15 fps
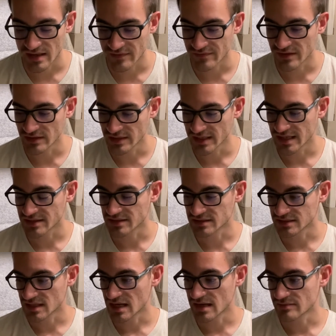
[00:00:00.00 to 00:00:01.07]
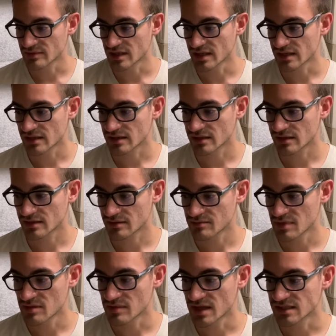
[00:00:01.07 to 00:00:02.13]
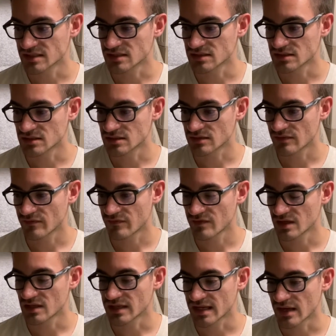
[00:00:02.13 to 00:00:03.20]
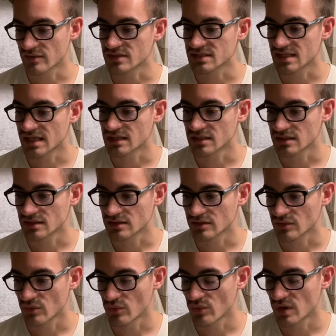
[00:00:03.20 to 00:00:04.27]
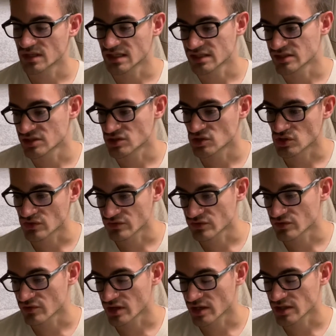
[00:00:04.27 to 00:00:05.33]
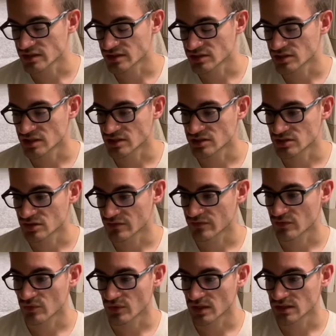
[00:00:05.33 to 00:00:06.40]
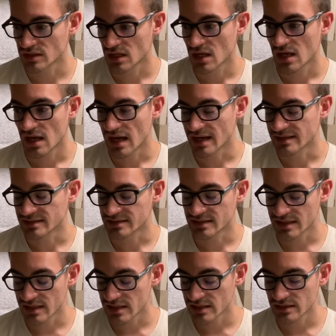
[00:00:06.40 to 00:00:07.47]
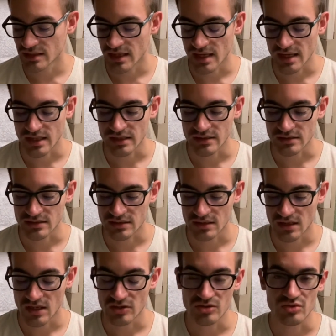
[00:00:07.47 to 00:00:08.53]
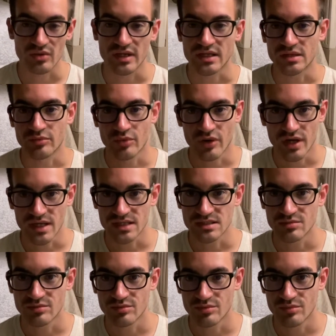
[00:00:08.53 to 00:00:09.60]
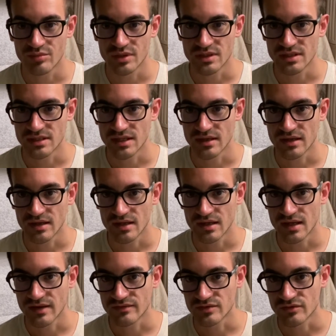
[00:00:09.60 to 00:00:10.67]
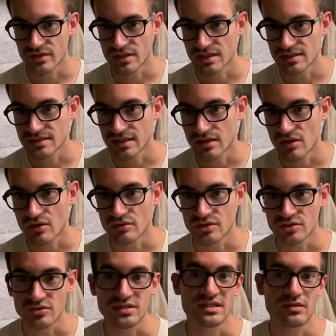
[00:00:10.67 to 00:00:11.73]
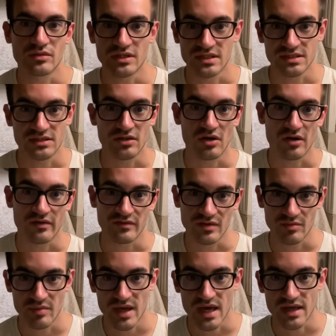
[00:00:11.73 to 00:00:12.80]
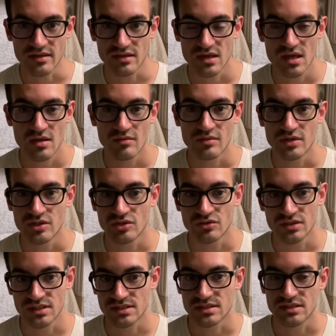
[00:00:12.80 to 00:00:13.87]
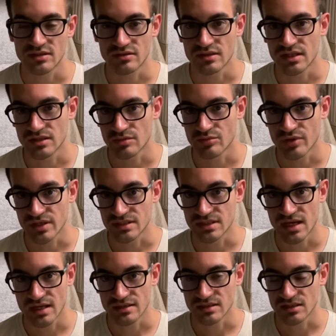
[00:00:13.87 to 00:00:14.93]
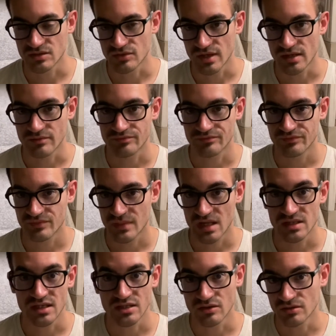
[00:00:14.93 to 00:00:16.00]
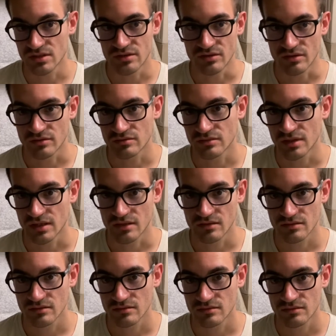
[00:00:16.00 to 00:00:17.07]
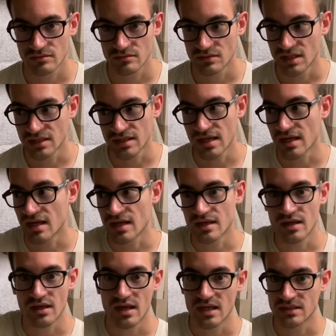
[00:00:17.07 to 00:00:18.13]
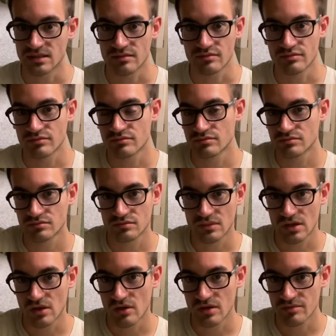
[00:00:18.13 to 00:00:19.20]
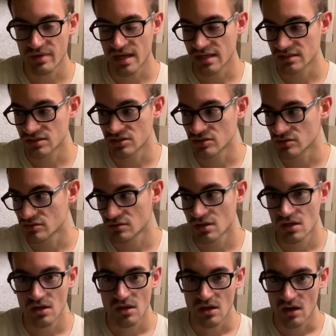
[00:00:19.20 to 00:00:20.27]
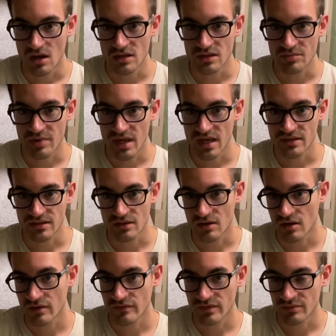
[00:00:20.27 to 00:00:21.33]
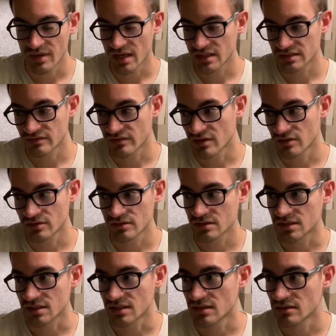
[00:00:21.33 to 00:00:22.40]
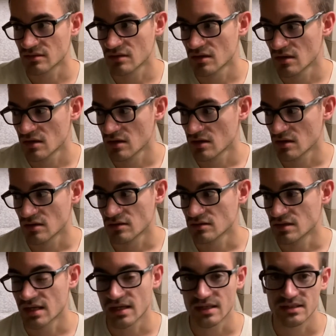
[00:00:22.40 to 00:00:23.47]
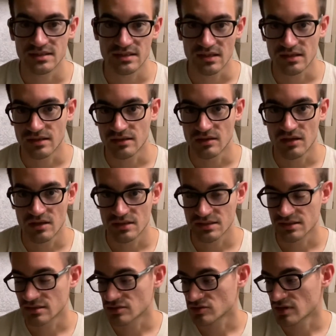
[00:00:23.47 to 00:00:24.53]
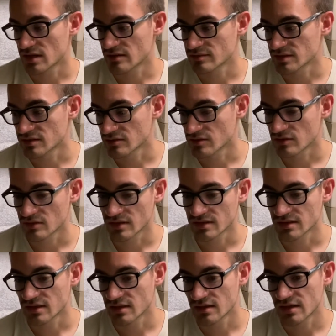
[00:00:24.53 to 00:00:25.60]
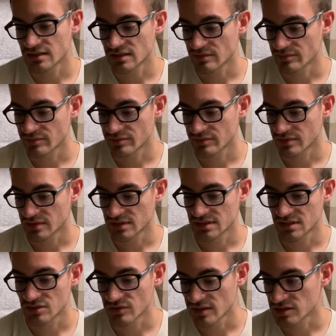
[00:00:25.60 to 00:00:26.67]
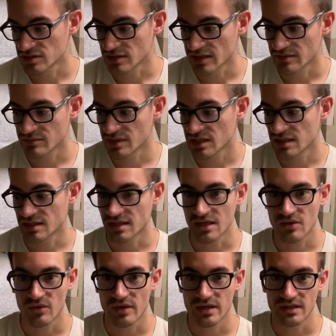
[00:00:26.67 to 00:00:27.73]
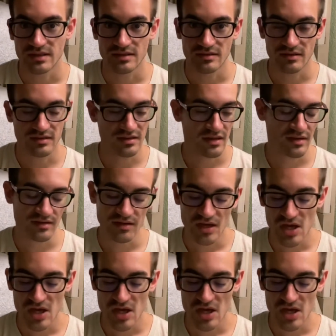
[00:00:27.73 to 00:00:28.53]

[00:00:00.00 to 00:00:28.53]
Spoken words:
felt like at the time, like maybe I didn't feel like I was getting what I deserved or the recognition I deserved for what I did, and others were getting praised. But then I have to realize, like, oh, someone has to carve the path, but you don't necessarily get the praise. God does, right? And they don't either. Like, then they end up going past you on the path and carving paths for others, and then they get stuck and lost and trapped in their own, and they end up in a situation like me, and they quit, and it's like,